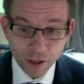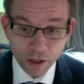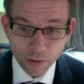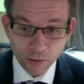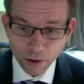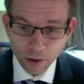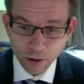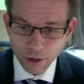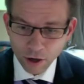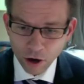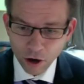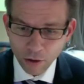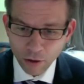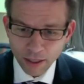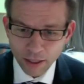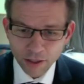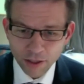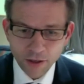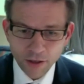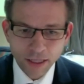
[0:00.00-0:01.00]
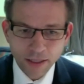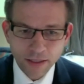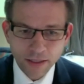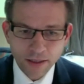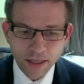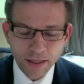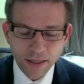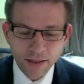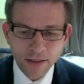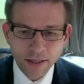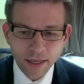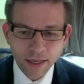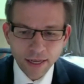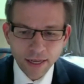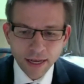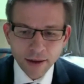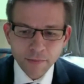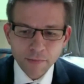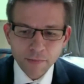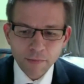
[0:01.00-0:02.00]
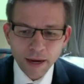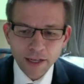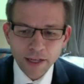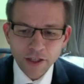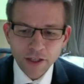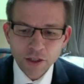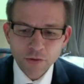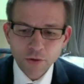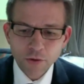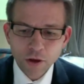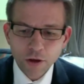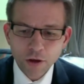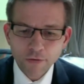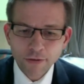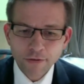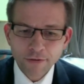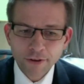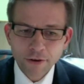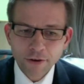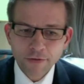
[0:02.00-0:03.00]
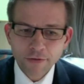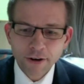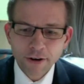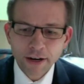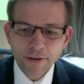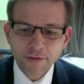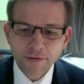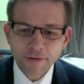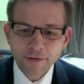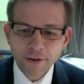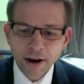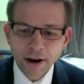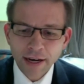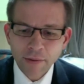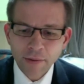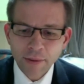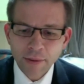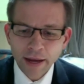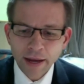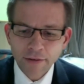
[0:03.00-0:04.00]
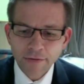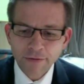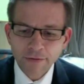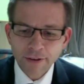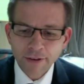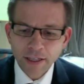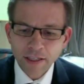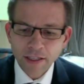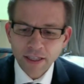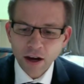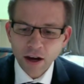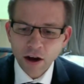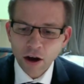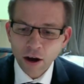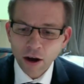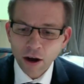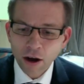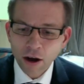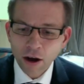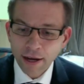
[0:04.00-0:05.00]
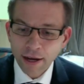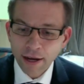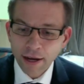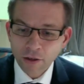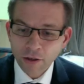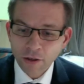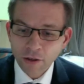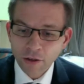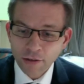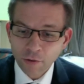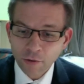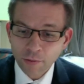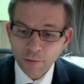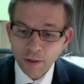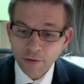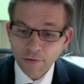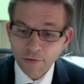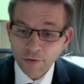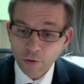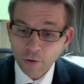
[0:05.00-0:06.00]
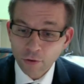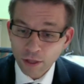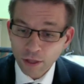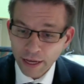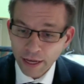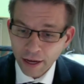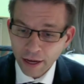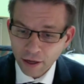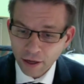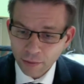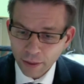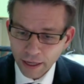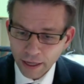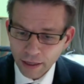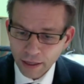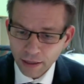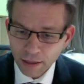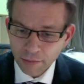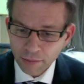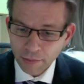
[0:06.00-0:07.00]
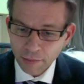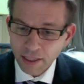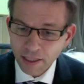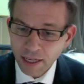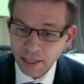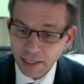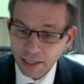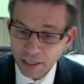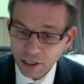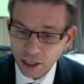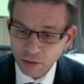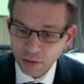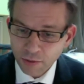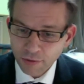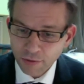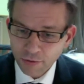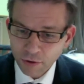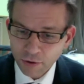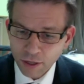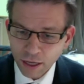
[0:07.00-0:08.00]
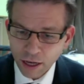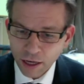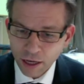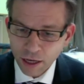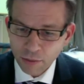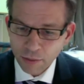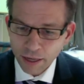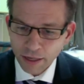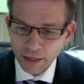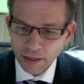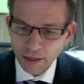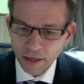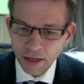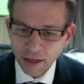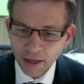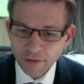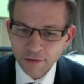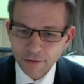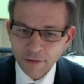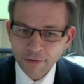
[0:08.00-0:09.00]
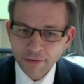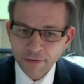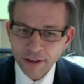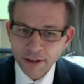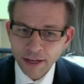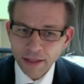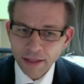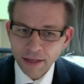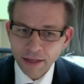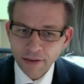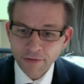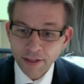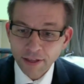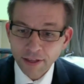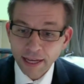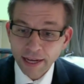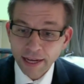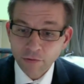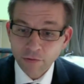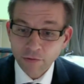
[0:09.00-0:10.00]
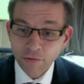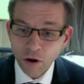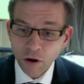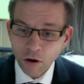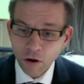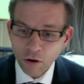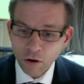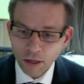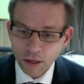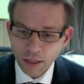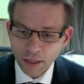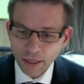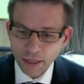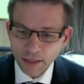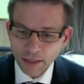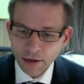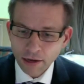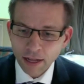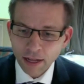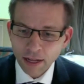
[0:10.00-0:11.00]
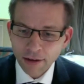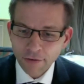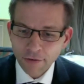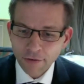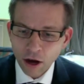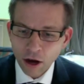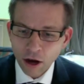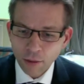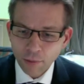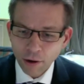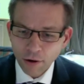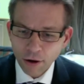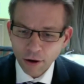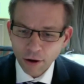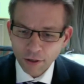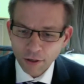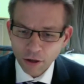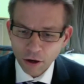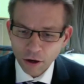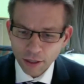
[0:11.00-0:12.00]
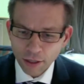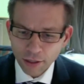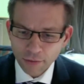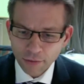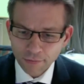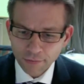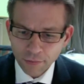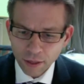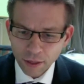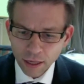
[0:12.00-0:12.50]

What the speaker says: you might want to comment on this, is patients will often feel very afraid about fixing a higher glucose level before they go to bed, particularly just before they go to bed, for fear that if they get it wrong, they'll have a hypo overnight.